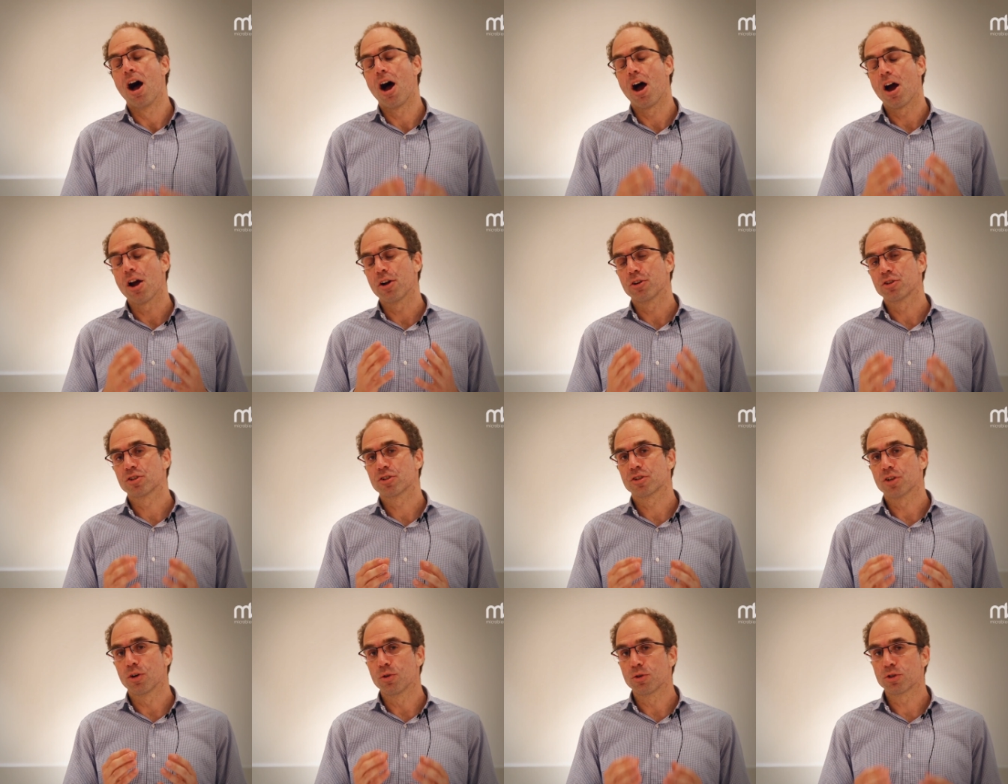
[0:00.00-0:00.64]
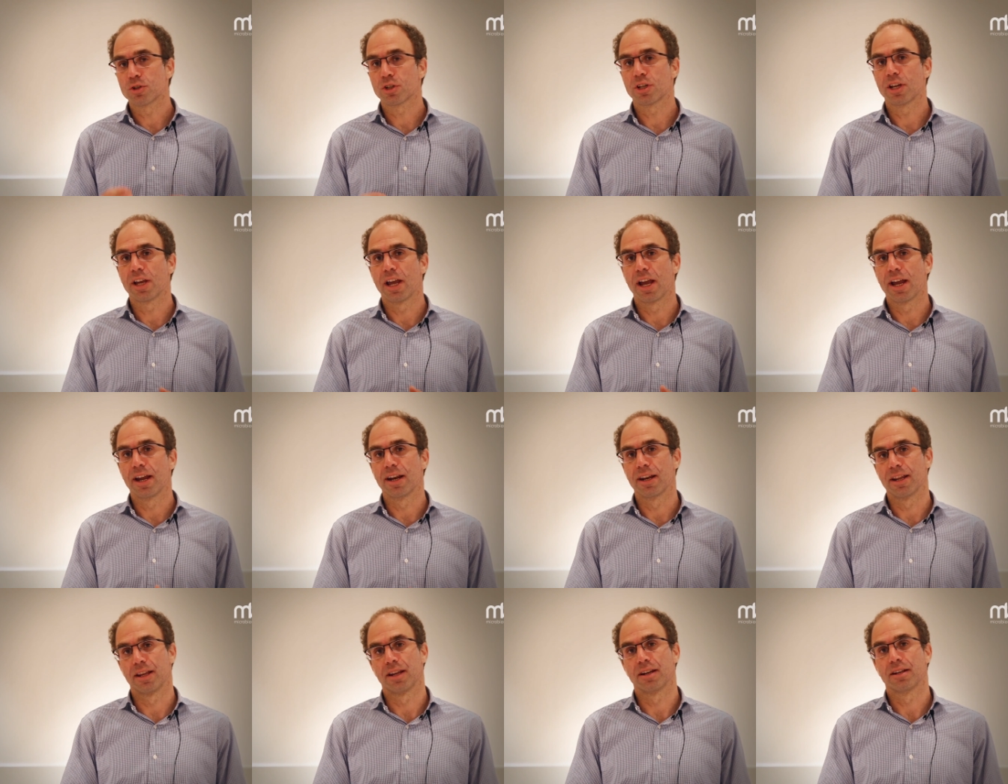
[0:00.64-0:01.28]
are
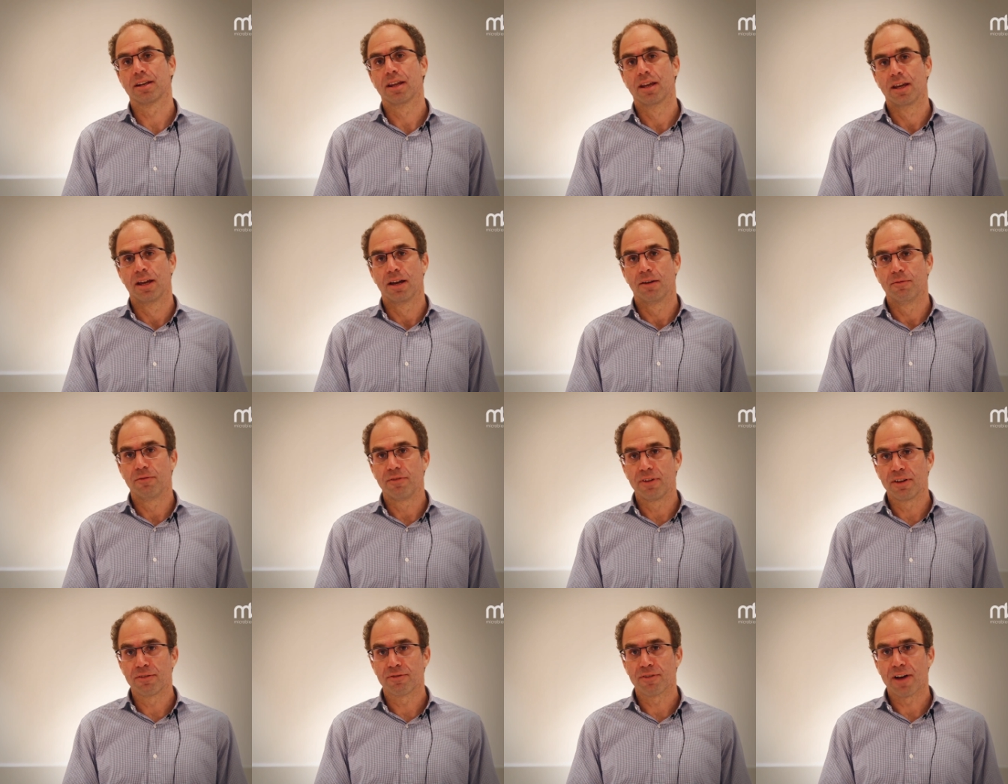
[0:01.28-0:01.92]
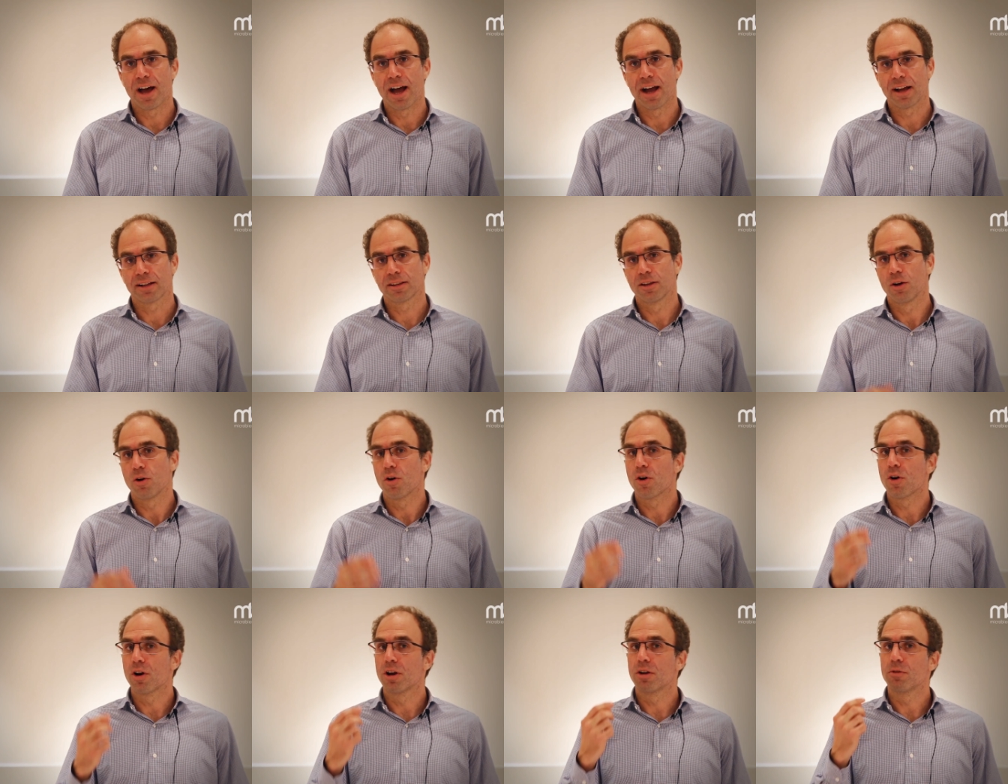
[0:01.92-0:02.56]
associated with
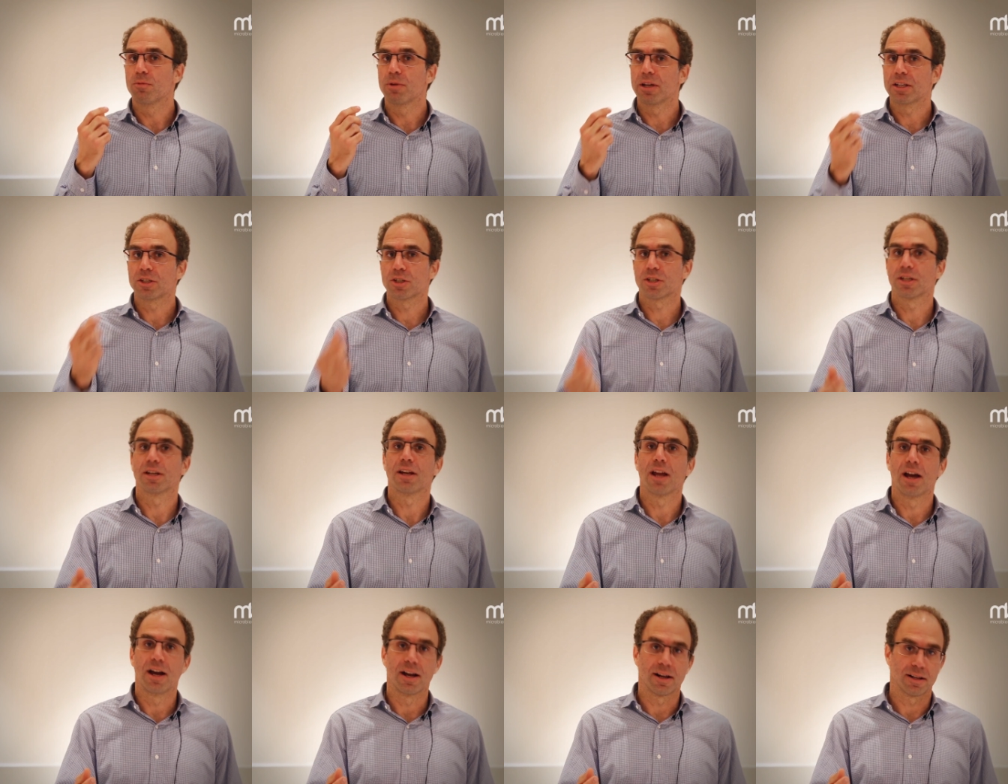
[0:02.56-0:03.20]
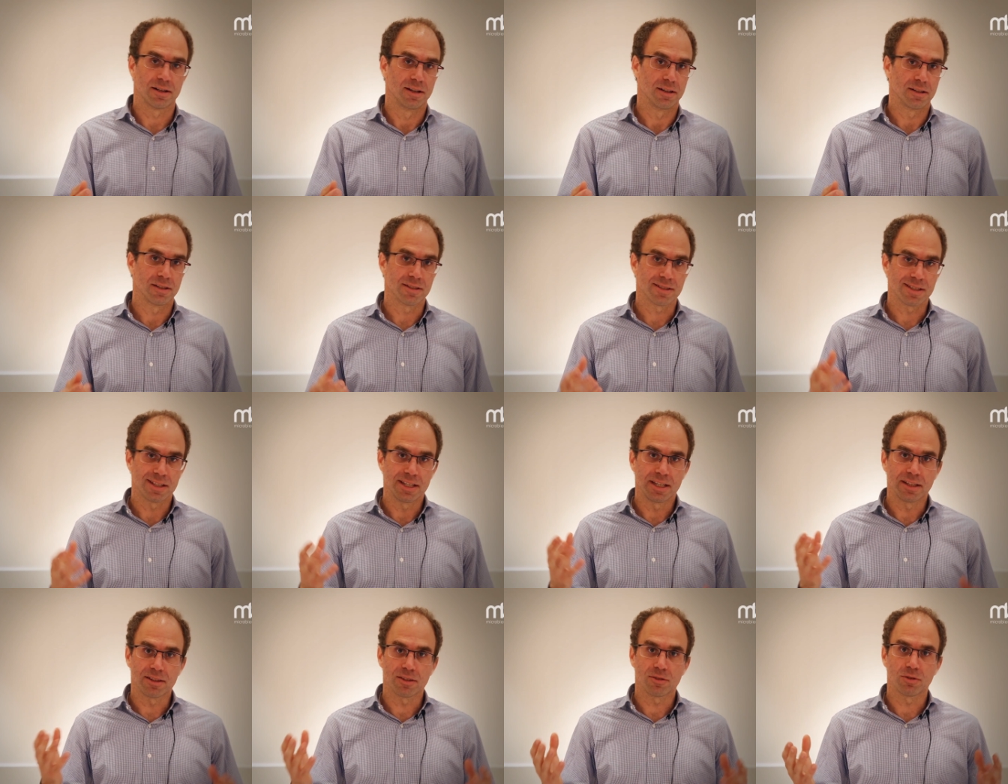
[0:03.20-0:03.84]
acne or enriched in acne,
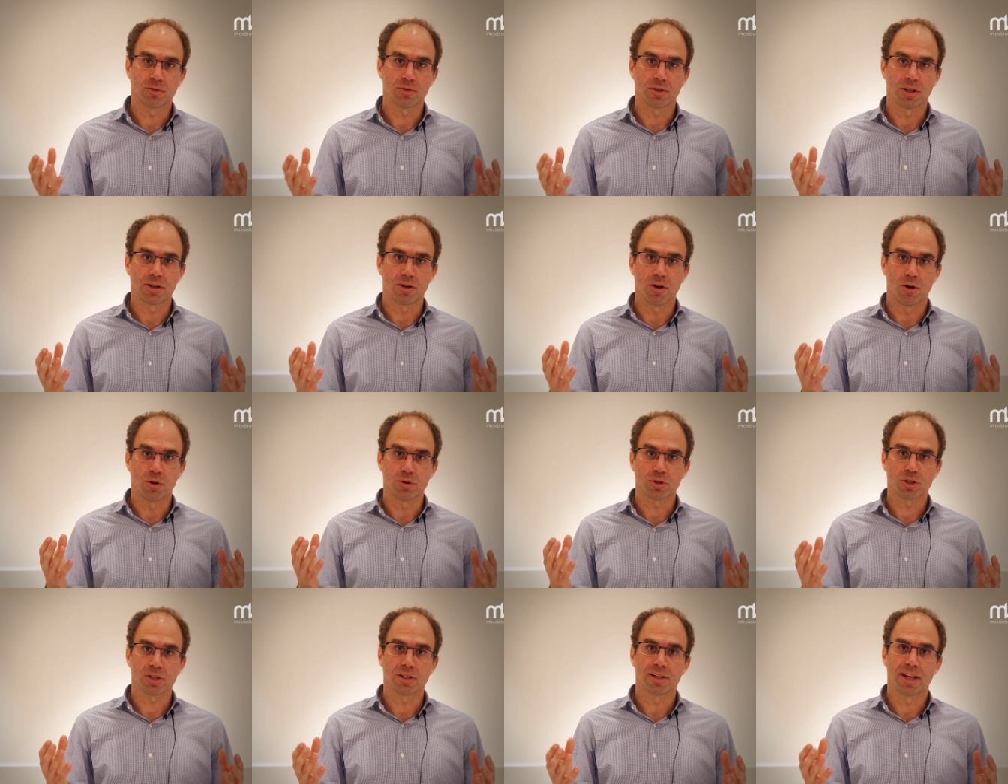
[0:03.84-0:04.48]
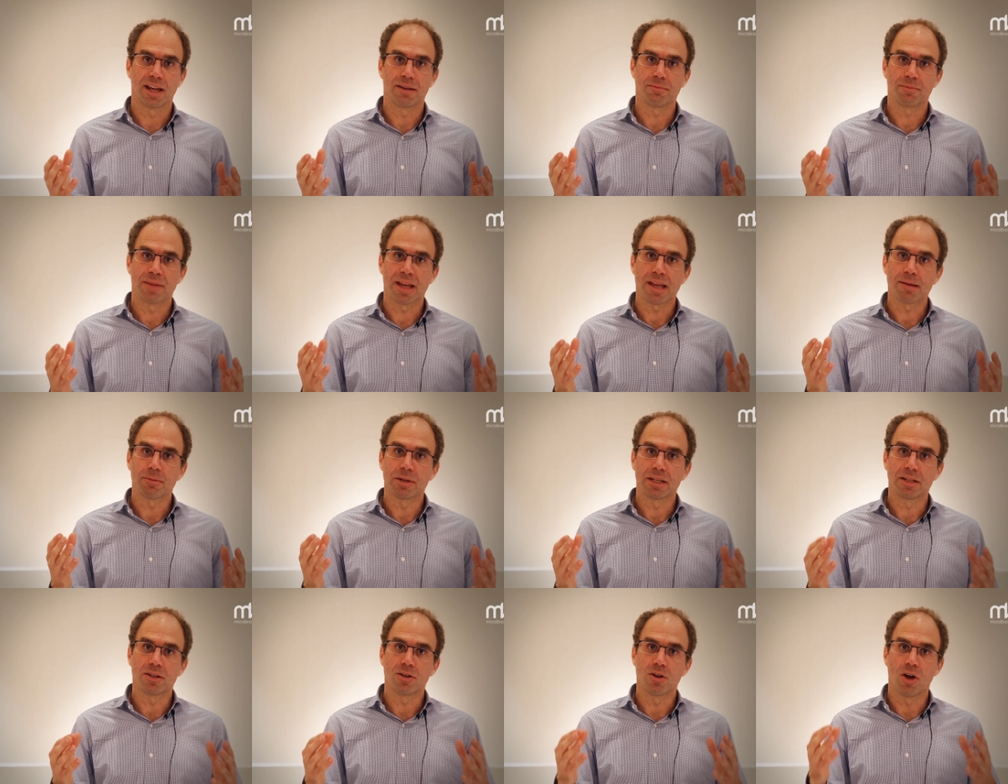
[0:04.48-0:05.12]
This leads to the notion that
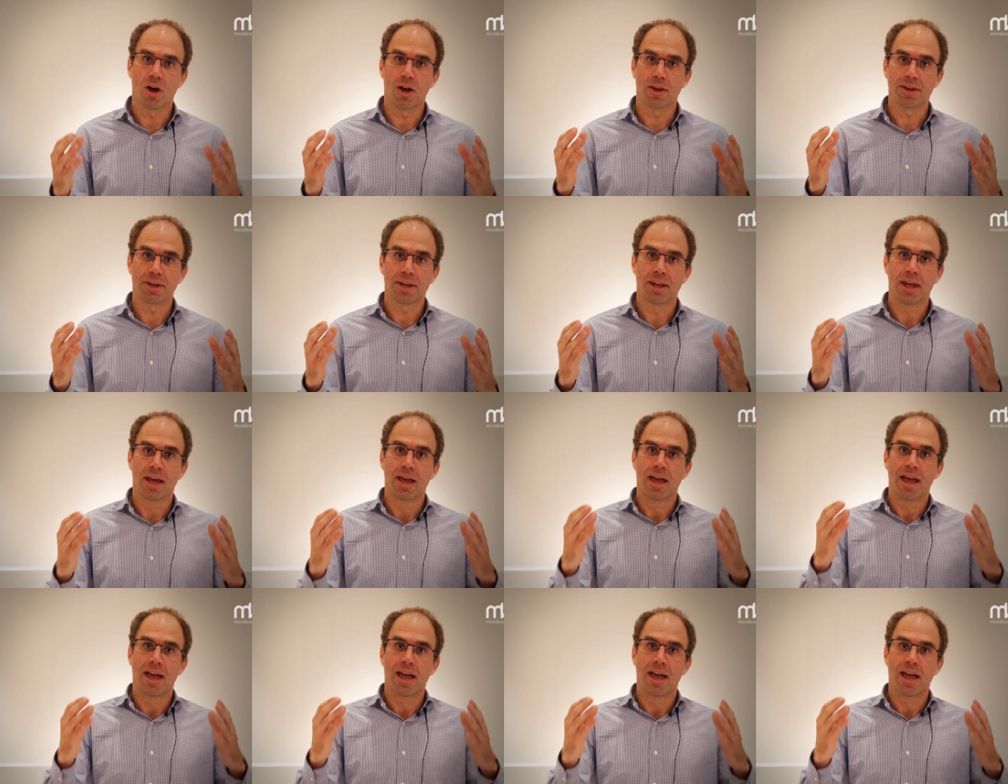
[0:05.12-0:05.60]
maybe not